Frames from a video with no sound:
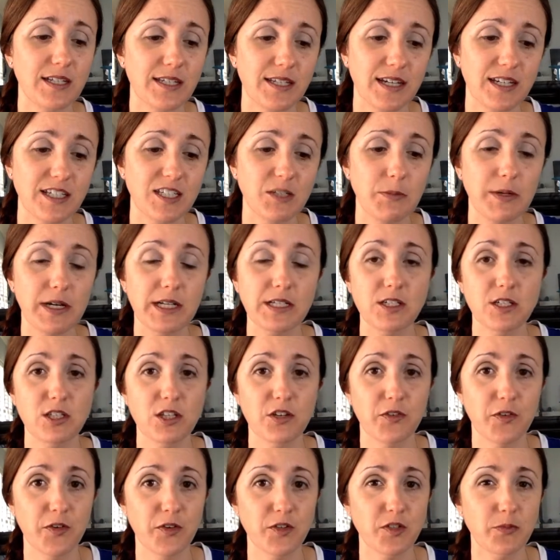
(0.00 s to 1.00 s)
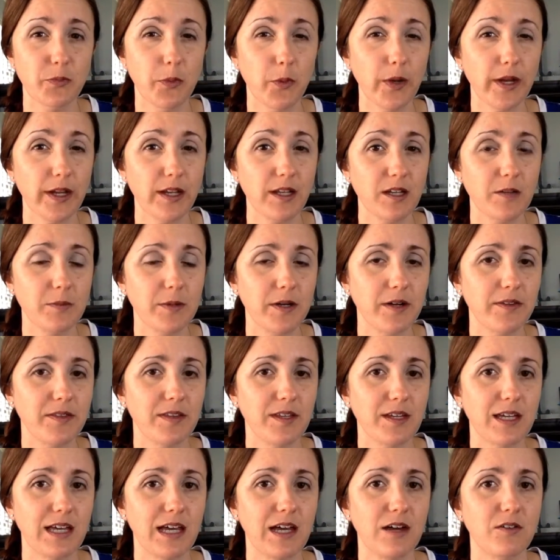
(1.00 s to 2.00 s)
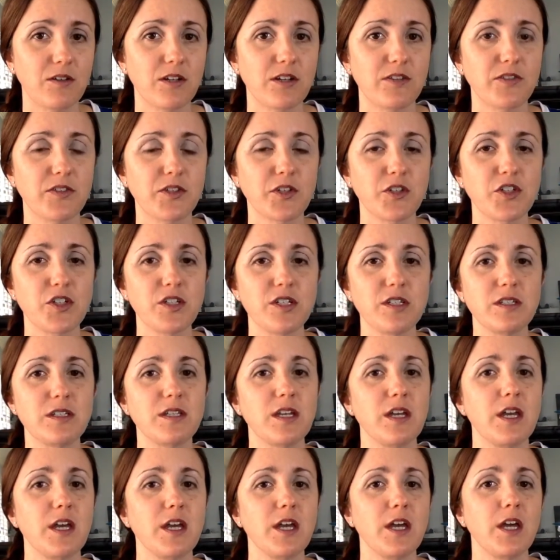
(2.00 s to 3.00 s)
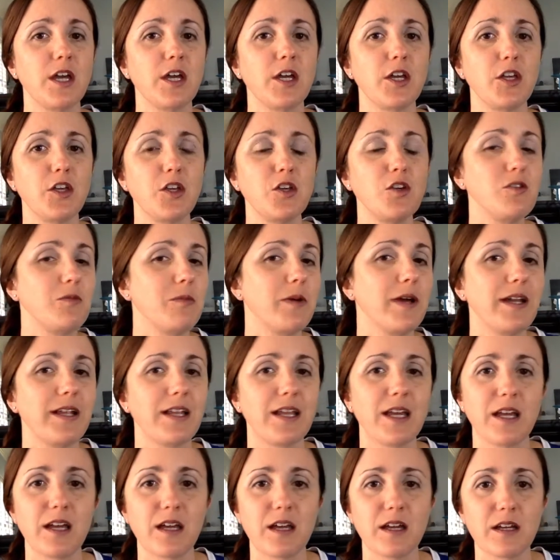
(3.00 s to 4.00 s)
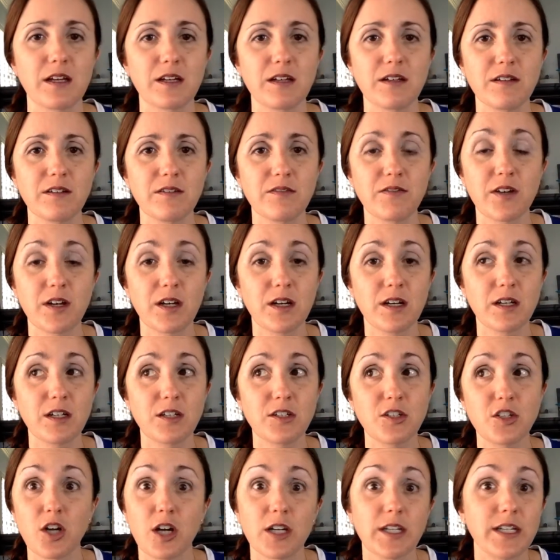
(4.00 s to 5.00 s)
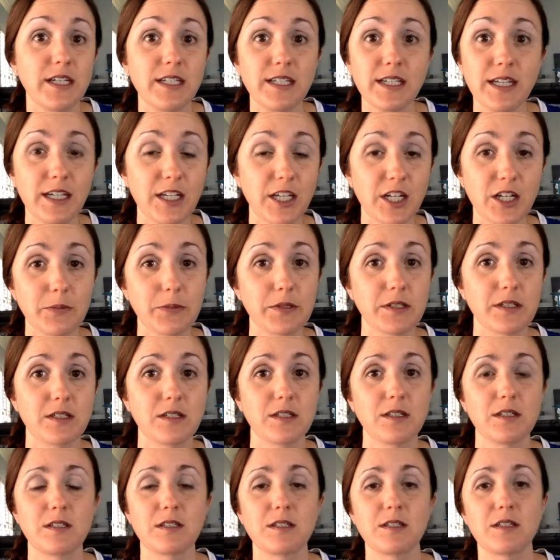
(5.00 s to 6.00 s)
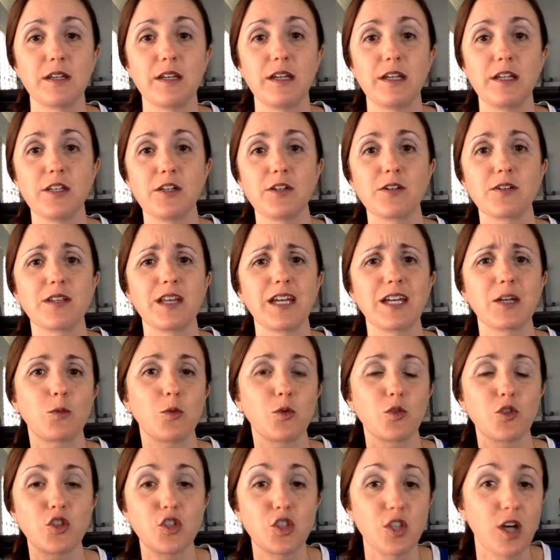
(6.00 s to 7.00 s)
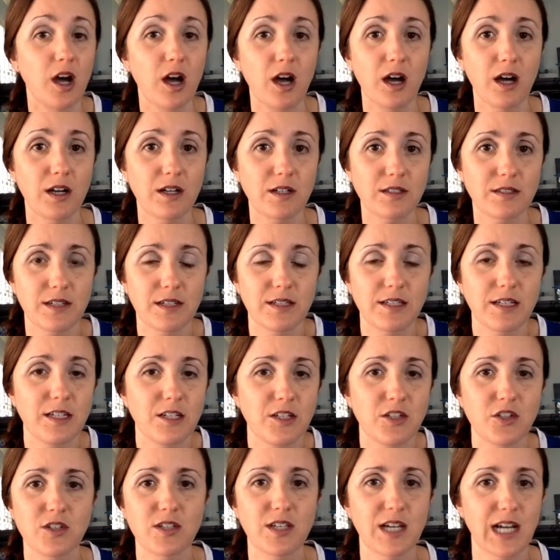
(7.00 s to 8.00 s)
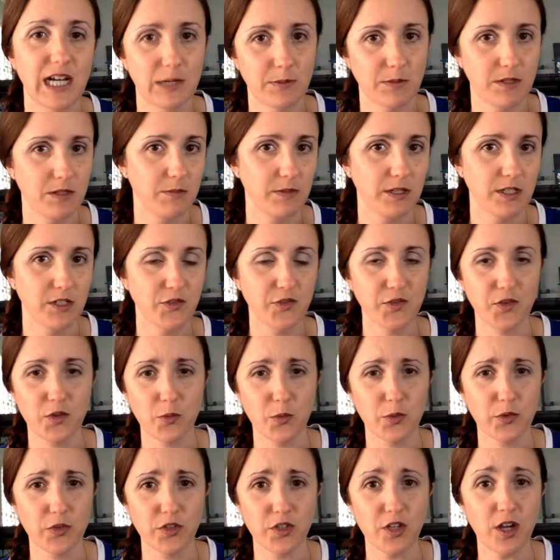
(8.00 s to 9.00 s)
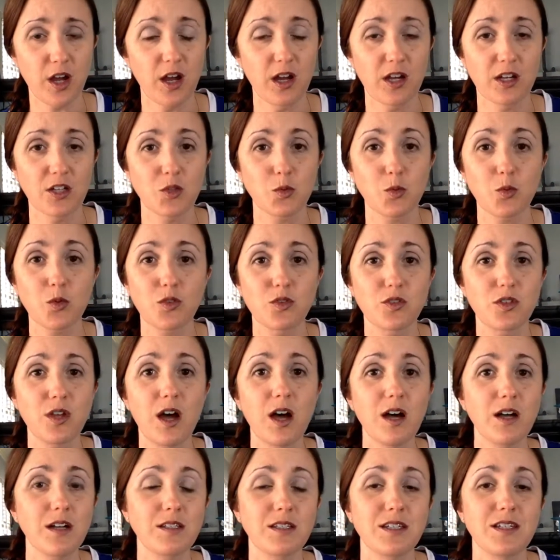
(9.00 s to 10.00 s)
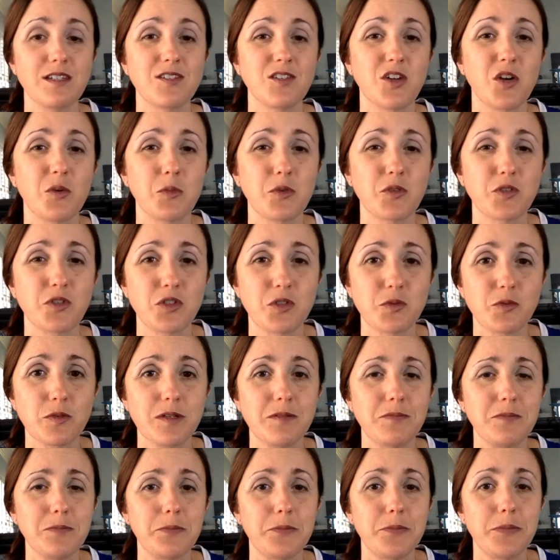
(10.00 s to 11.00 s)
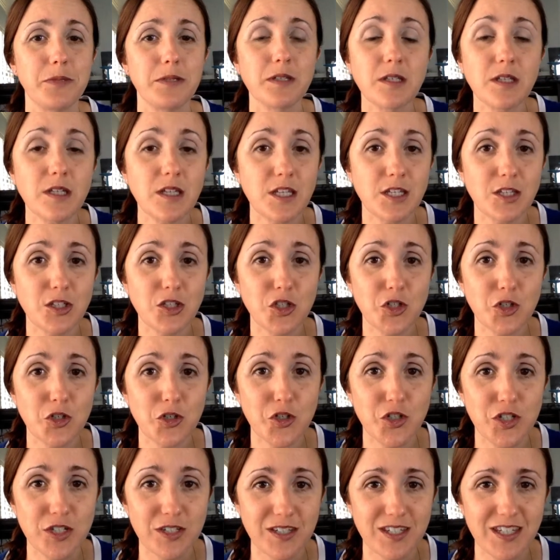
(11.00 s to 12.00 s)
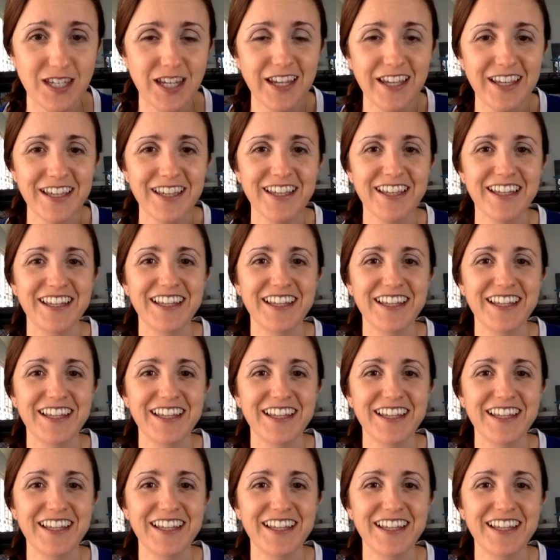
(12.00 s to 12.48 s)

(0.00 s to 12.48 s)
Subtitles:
kind of ties back to the first point about the count of searches, you might have a doggy daycare business and you're like, well, dogs, I need to just optimize for the word dogs. Well, dogs has almost 3 billion searches.